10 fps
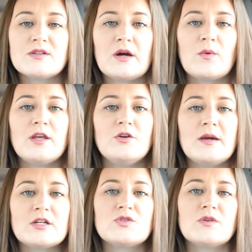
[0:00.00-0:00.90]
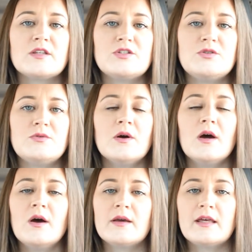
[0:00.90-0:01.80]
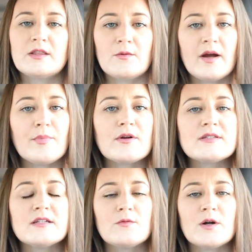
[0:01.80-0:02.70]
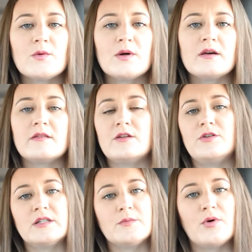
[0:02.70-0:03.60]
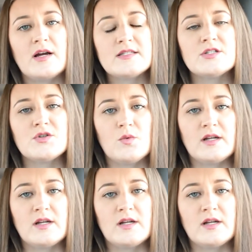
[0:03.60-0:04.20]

So that way you make sure that you get the right person to work with and you get the price that you're